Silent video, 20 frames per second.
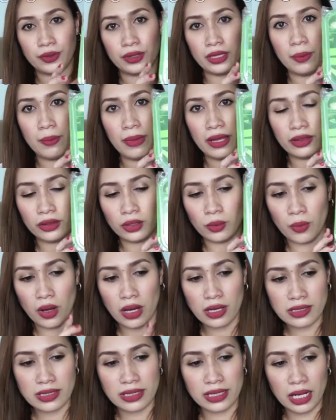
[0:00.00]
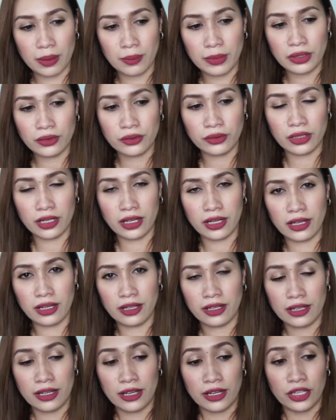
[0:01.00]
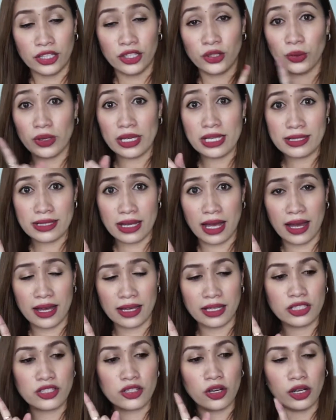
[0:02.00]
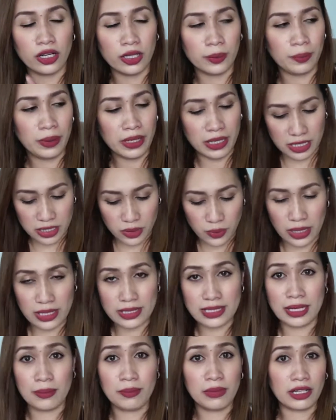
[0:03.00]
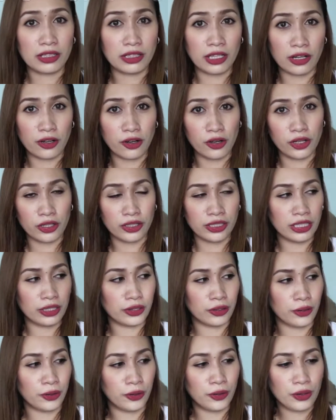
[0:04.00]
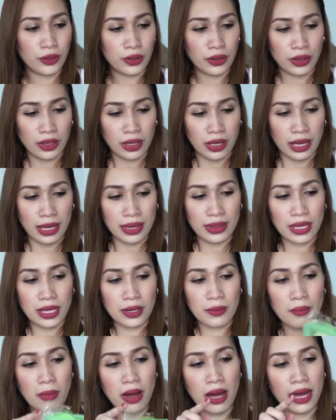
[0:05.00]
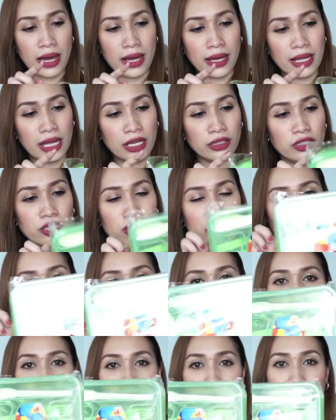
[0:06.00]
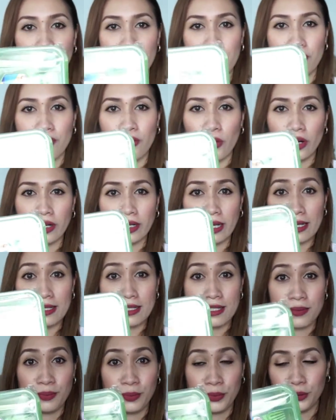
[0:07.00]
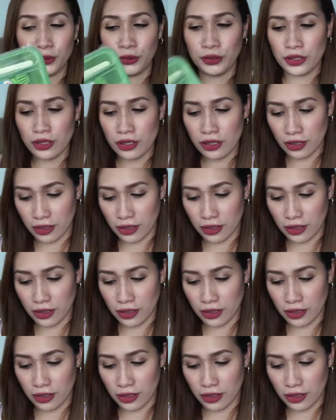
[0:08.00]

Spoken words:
Na bento box. Ginamit ko na yung isa. It's color pink as well. Same lang ng color nito. And then, may, ano na siya. Fork and spoon.